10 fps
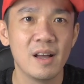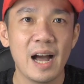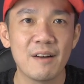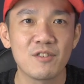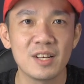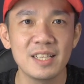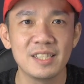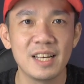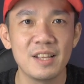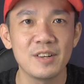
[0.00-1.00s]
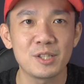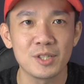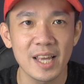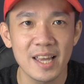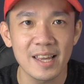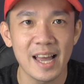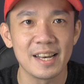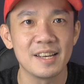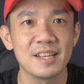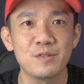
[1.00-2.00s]
I've got this delivered today, and
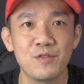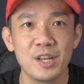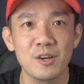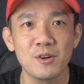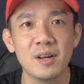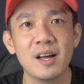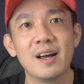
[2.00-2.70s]
in this video,